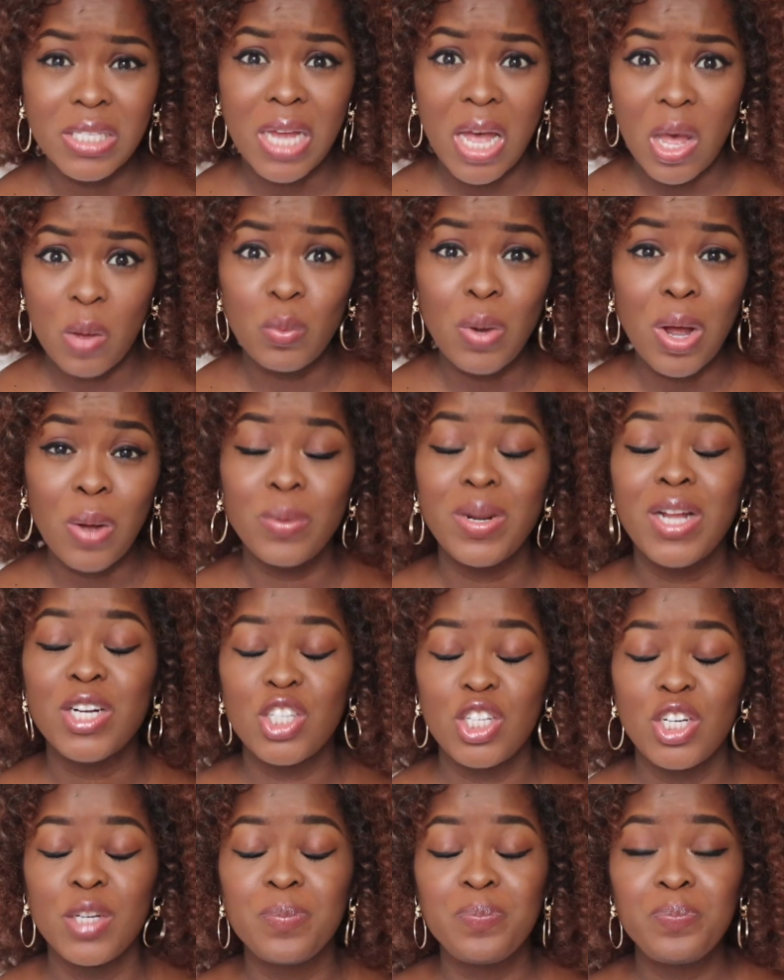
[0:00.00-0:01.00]
I would
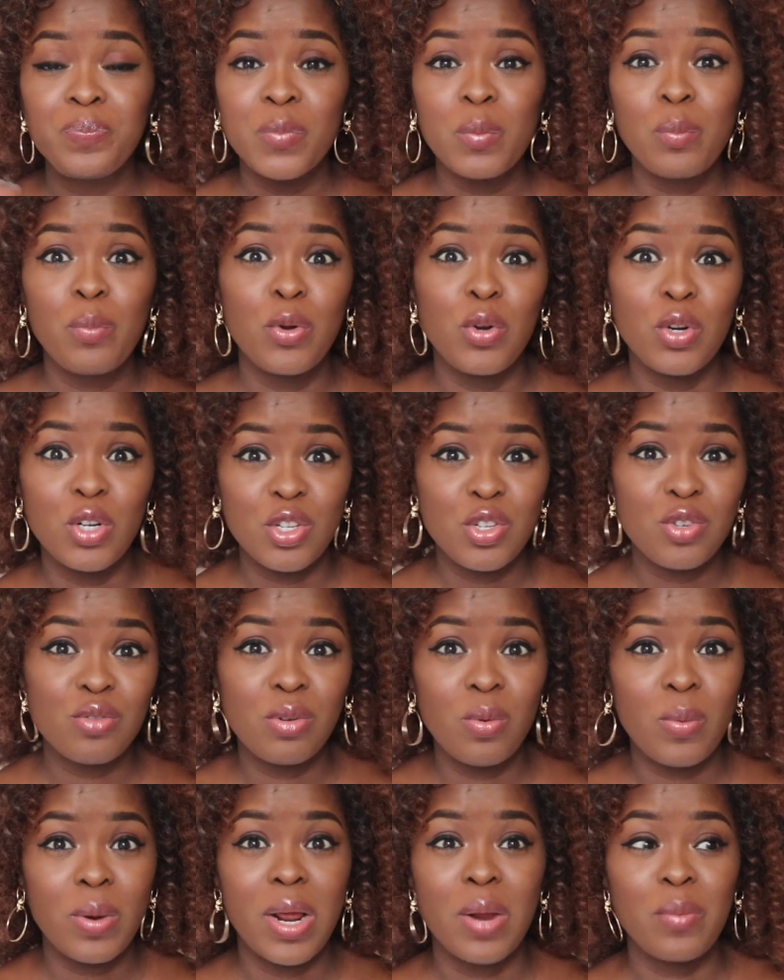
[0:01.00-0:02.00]
actually put it on the
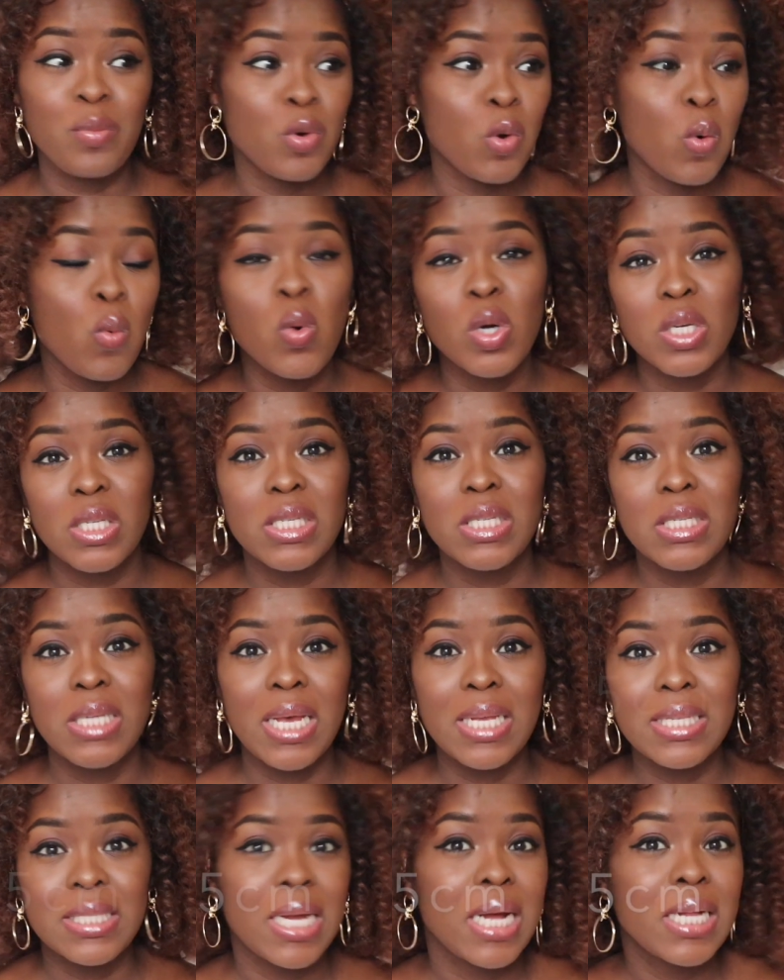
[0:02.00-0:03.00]
screen when I know what the
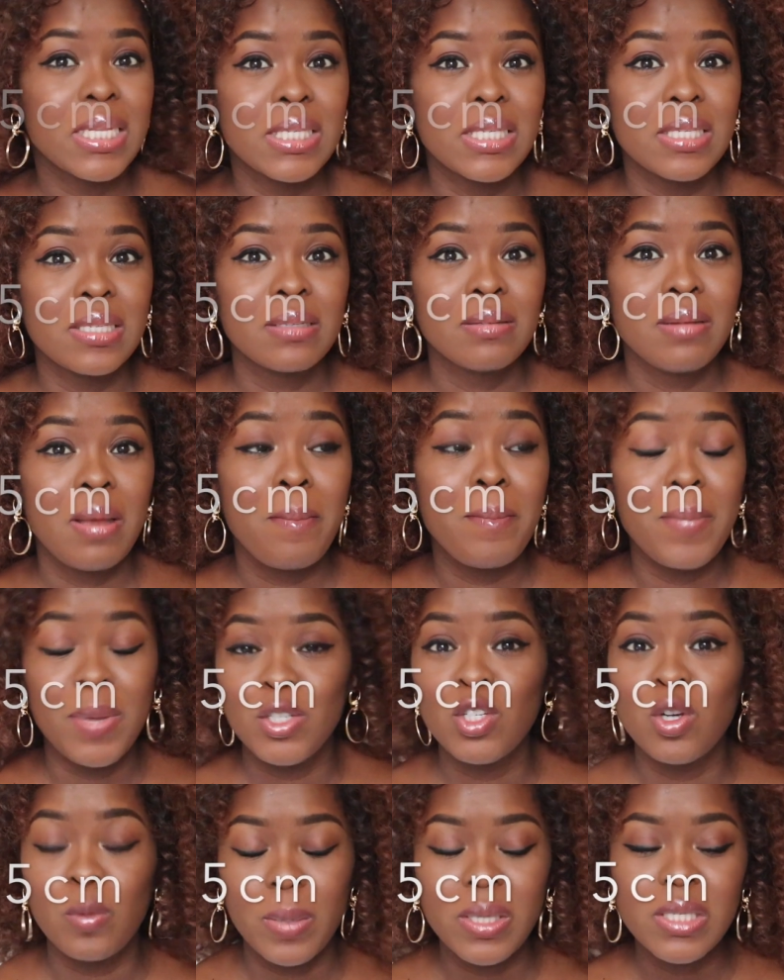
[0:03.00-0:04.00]
exact
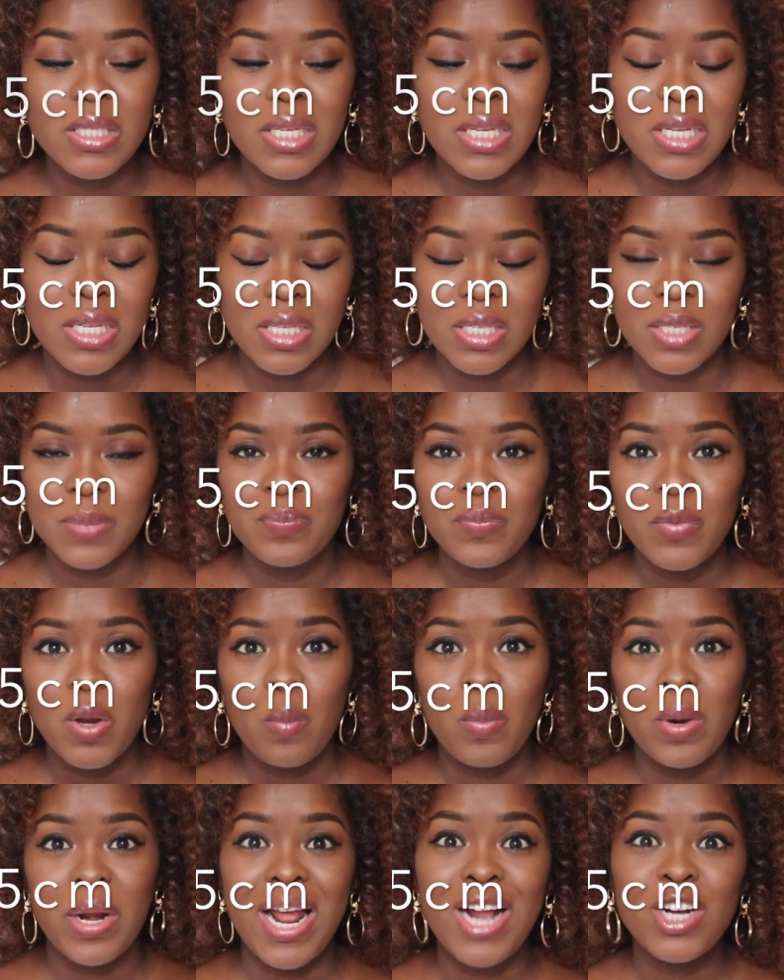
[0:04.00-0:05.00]
measurement is,
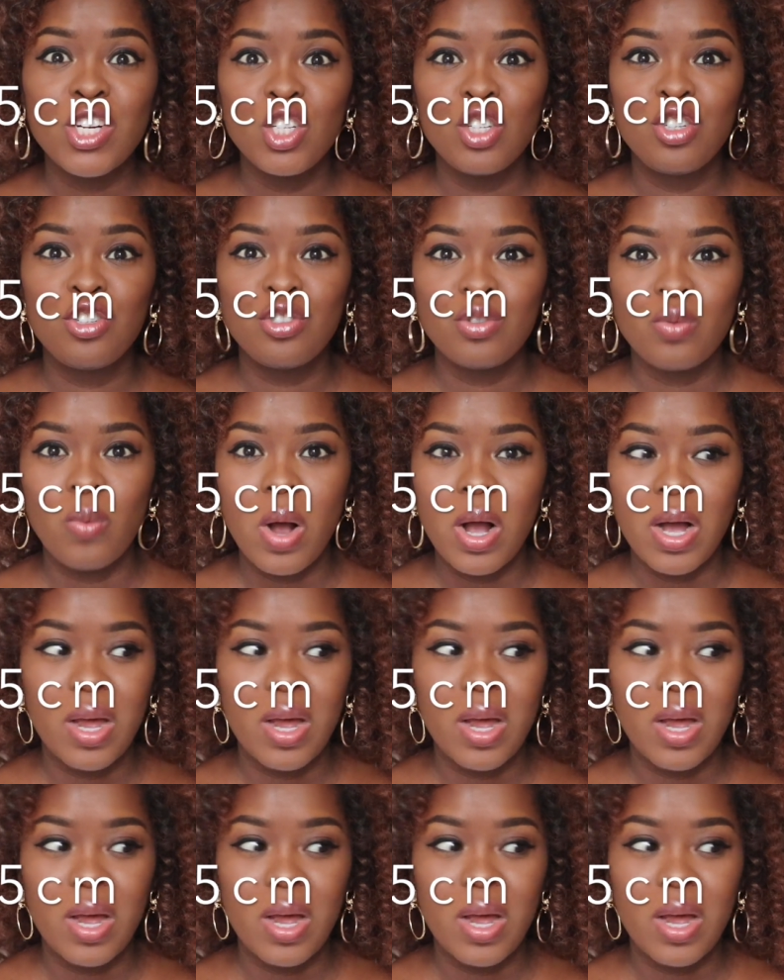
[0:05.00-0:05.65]
but it actually shrunk.